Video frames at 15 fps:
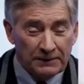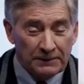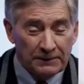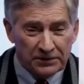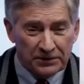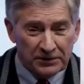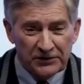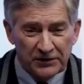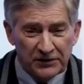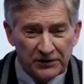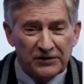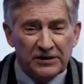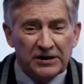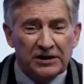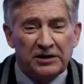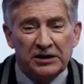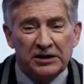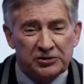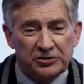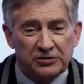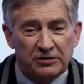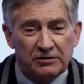This is the
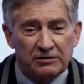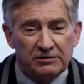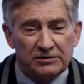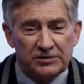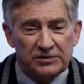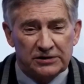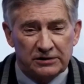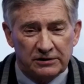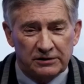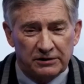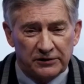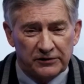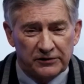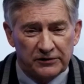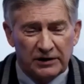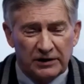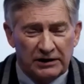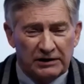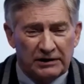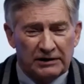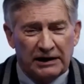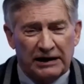initial series.
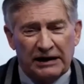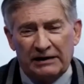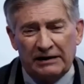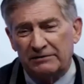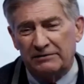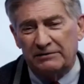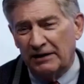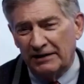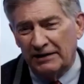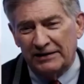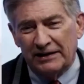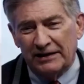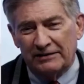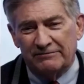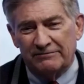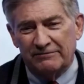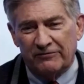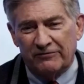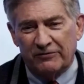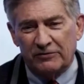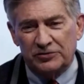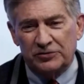And I think
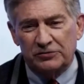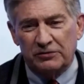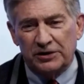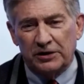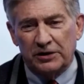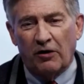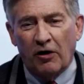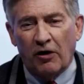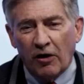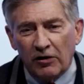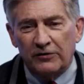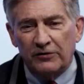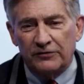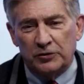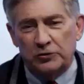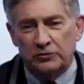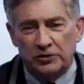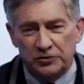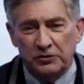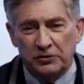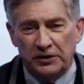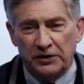virtually all of you are
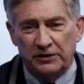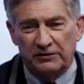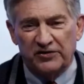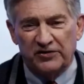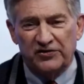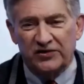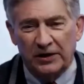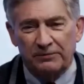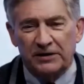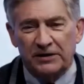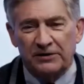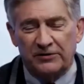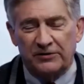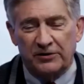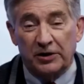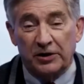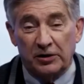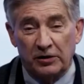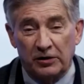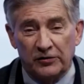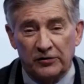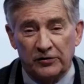doing something very
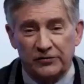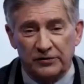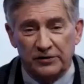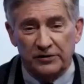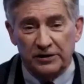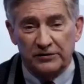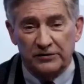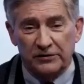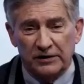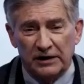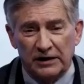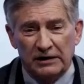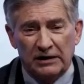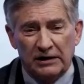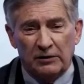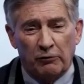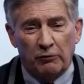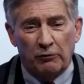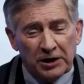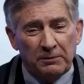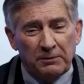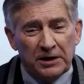close to this,
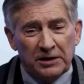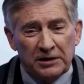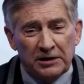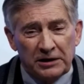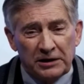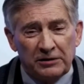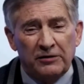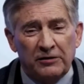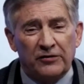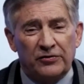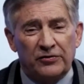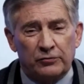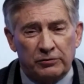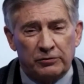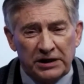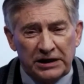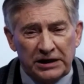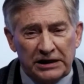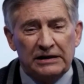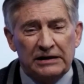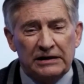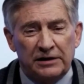recommending
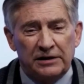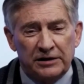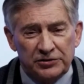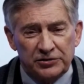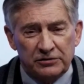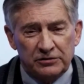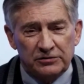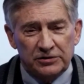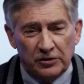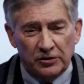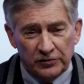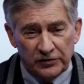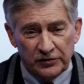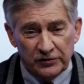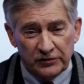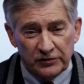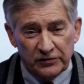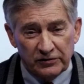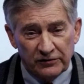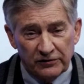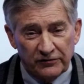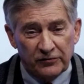3 initial
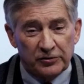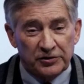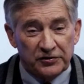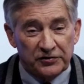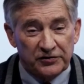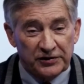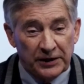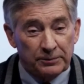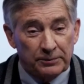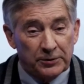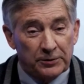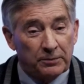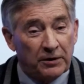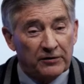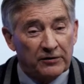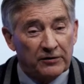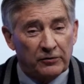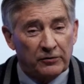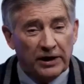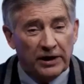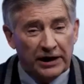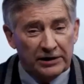doses for distemper, parvo,
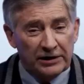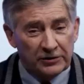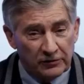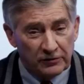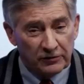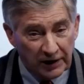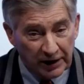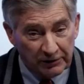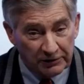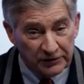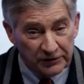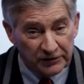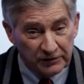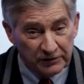and adenovirus,